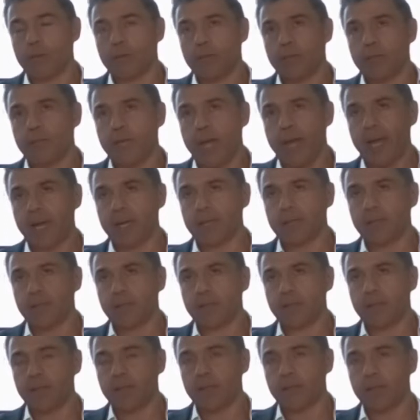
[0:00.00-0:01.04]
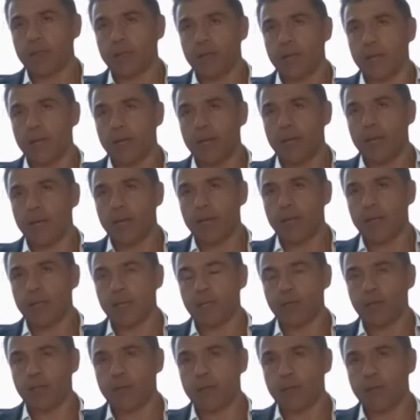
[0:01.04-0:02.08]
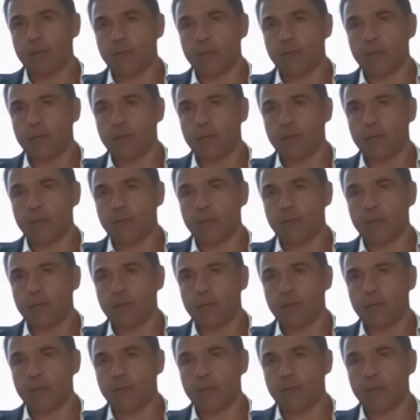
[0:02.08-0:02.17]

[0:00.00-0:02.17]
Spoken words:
texts that